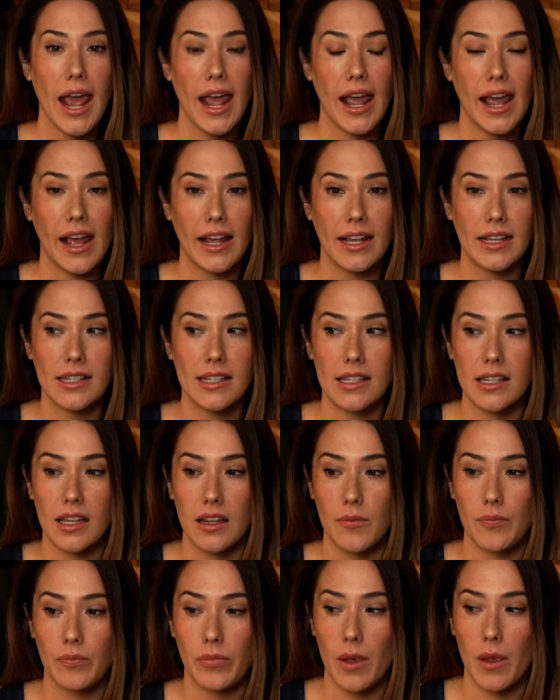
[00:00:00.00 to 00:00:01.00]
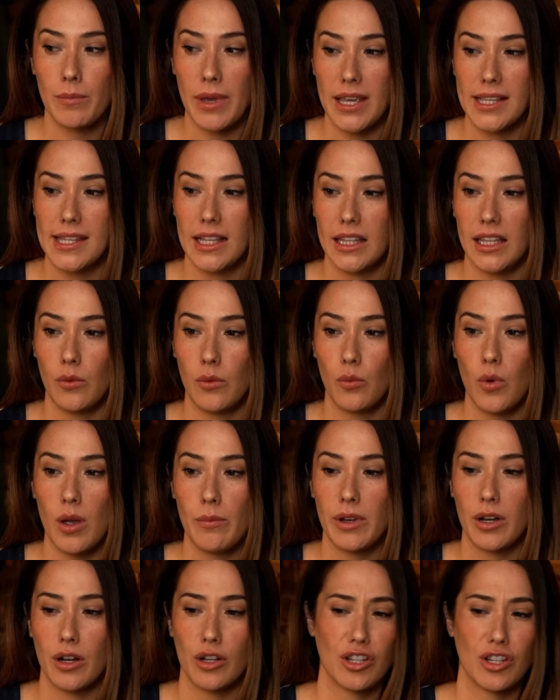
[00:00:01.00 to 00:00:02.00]
And basically,
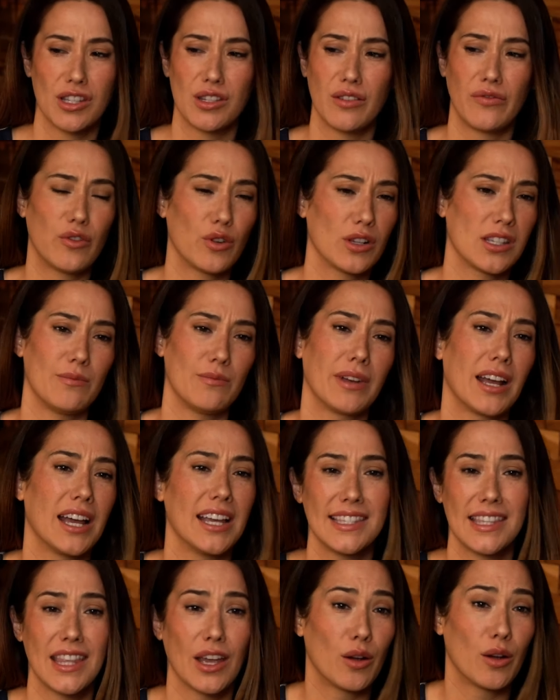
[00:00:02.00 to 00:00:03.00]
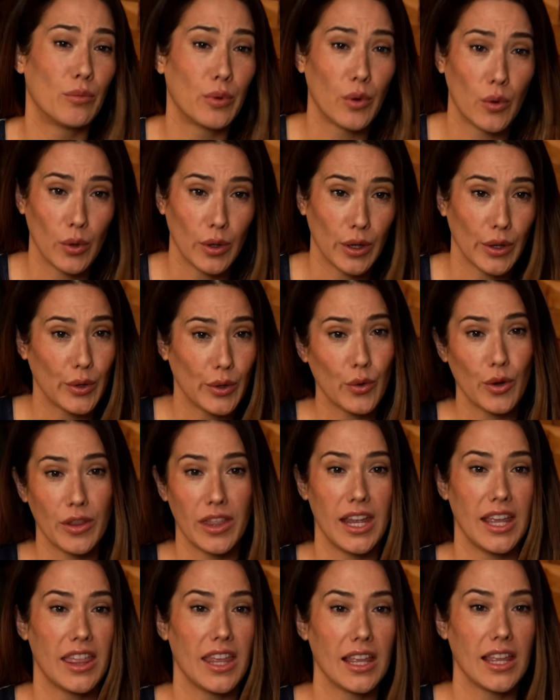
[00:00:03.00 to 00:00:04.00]
women are just divorcing because they're bored or
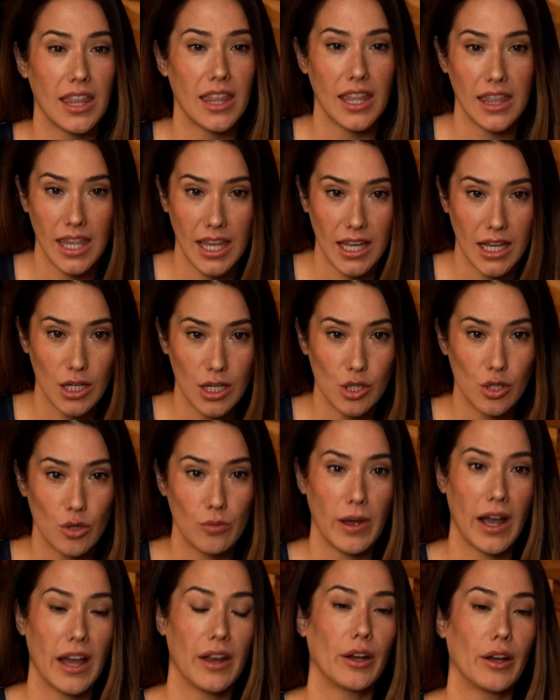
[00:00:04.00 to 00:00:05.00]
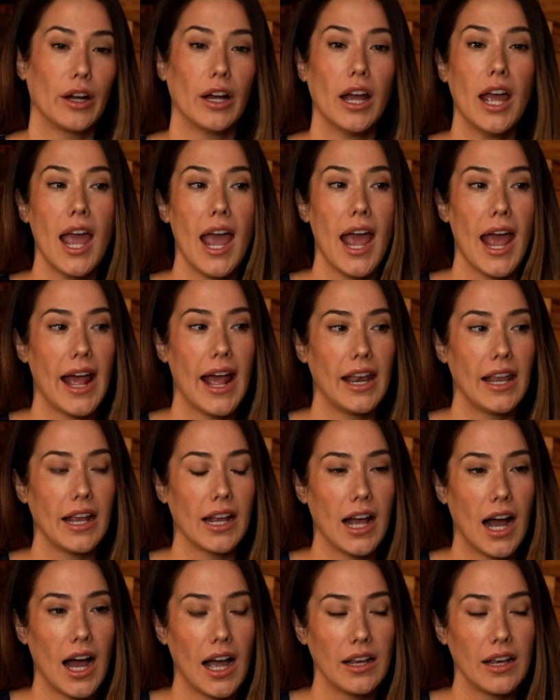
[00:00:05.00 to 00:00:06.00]
they think that they can do better. And
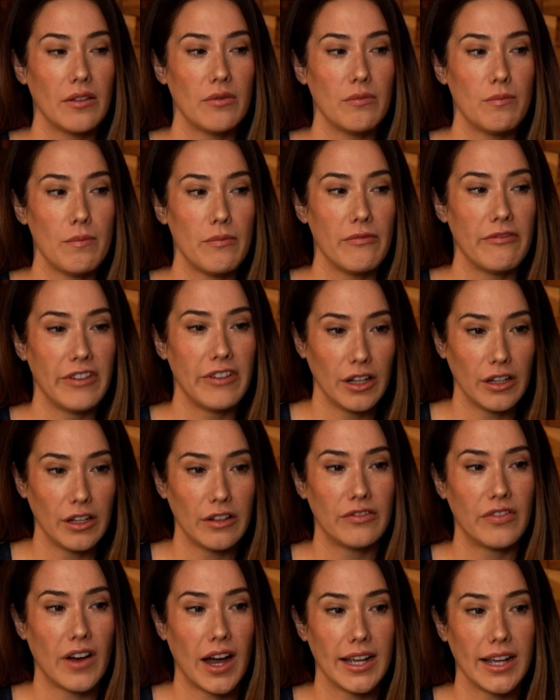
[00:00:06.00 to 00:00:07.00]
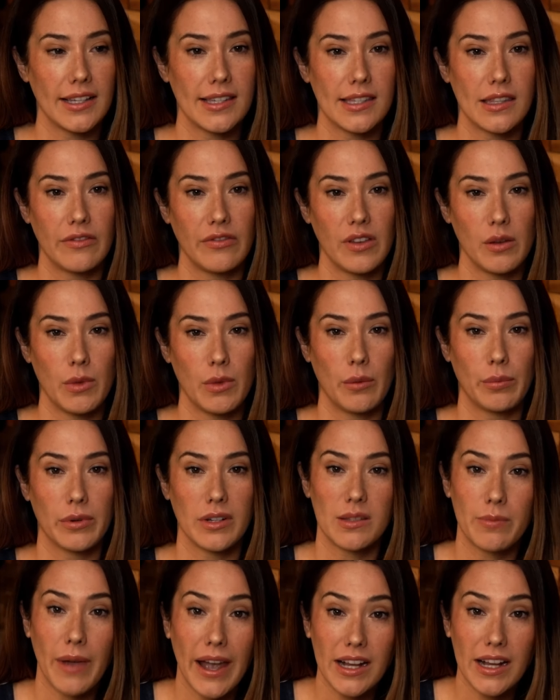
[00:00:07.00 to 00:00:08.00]
it kind of vilifies the female
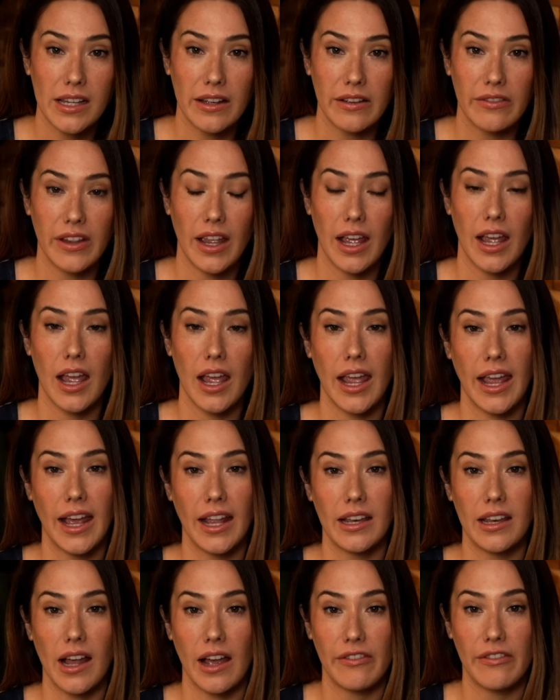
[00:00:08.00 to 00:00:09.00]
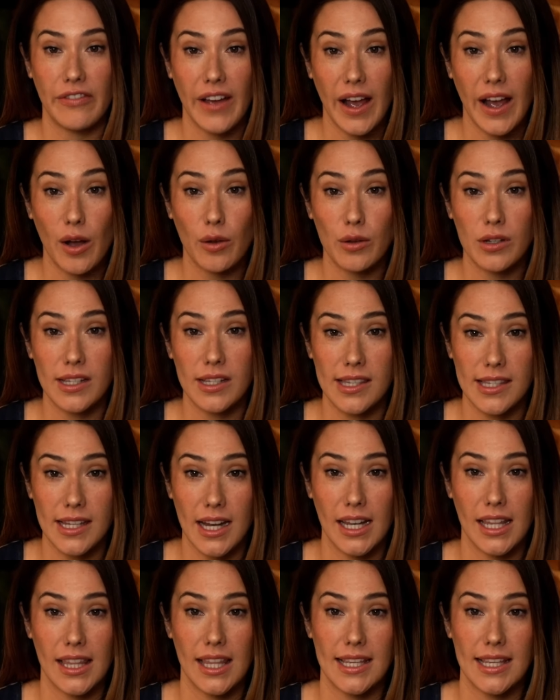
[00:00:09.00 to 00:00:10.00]
perspective. And I found a
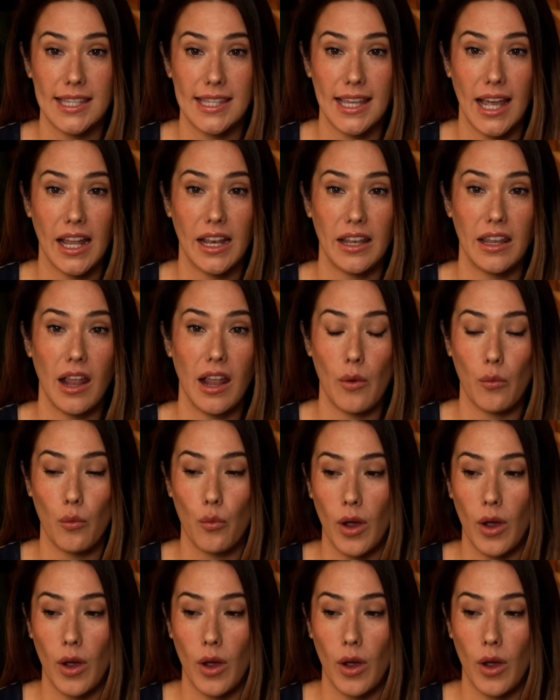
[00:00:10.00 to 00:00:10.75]
study that said